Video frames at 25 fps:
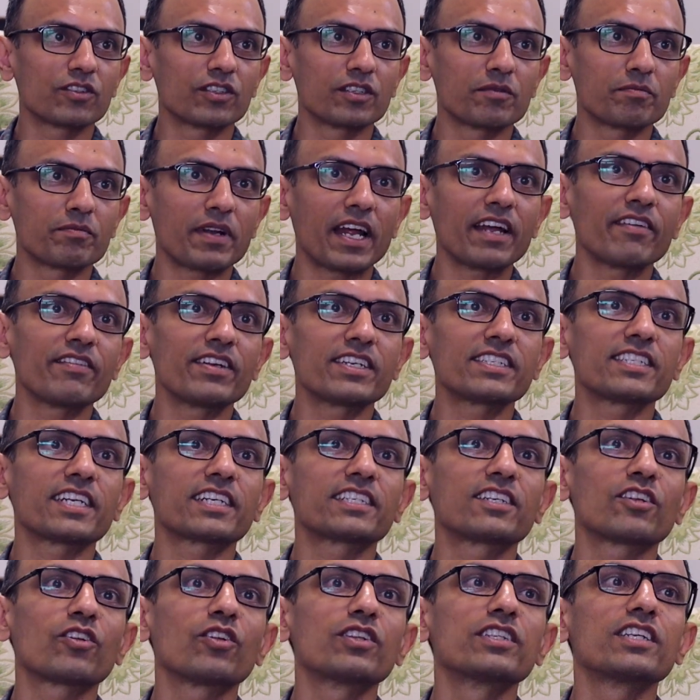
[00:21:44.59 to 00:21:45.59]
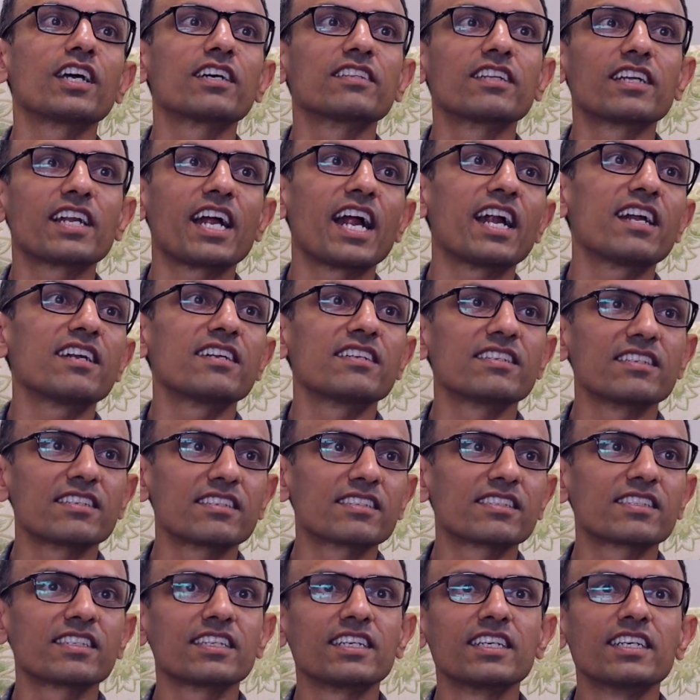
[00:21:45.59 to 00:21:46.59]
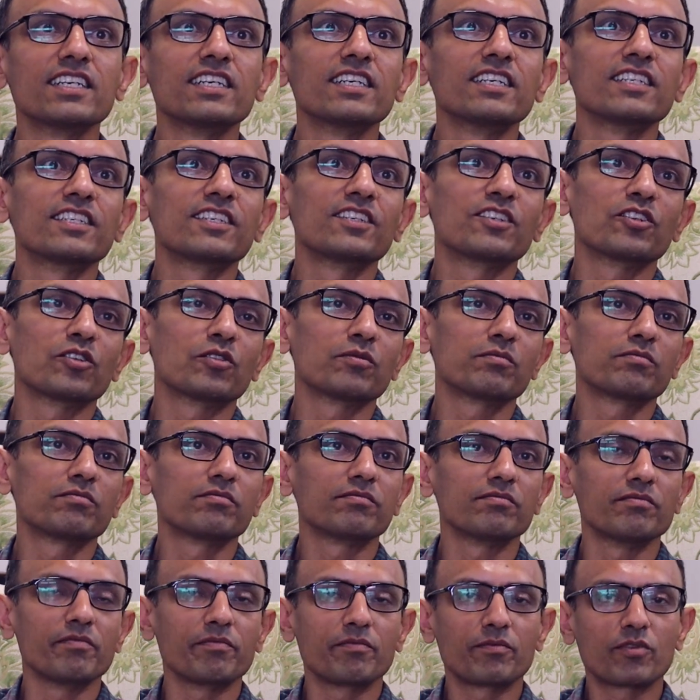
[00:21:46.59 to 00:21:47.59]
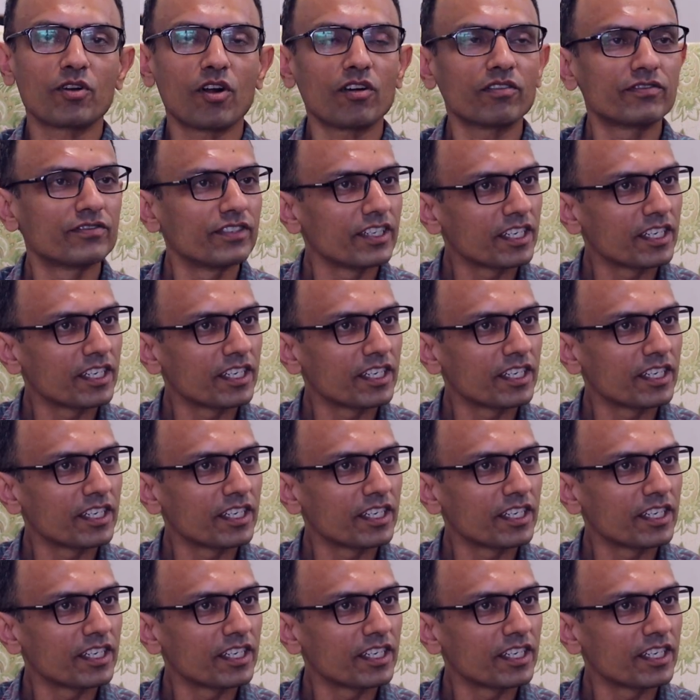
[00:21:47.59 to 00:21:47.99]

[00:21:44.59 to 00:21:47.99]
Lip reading: So the private sector, on the other hand, is, profit